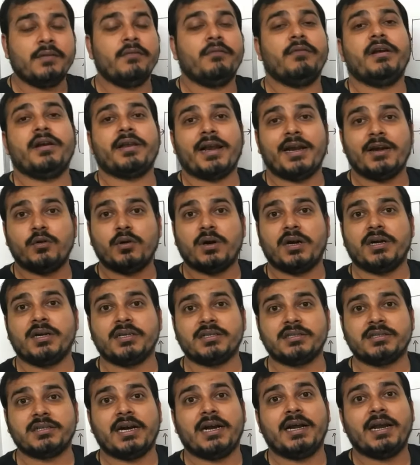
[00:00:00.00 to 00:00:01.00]
We'll try to
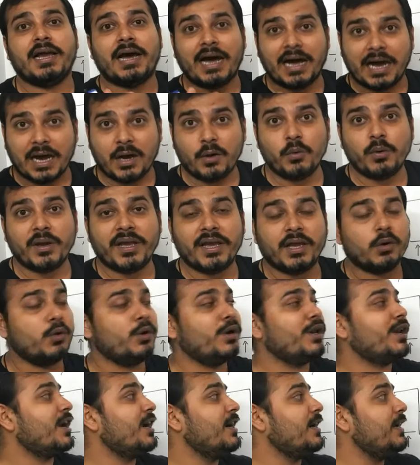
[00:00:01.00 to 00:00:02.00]
understand how
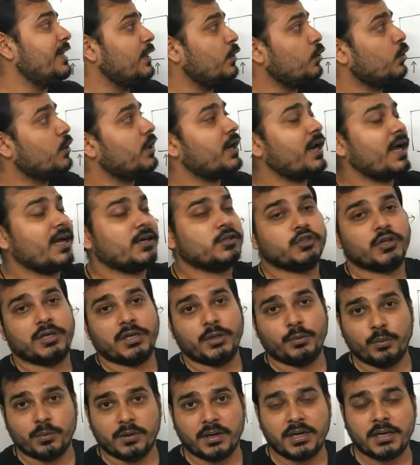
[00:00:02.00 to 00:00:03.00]
encoder and decoder
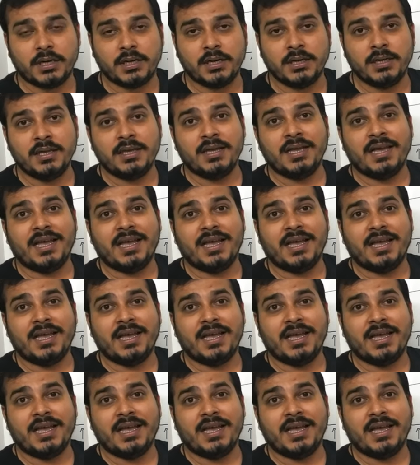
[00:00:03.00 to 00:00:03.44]
actually work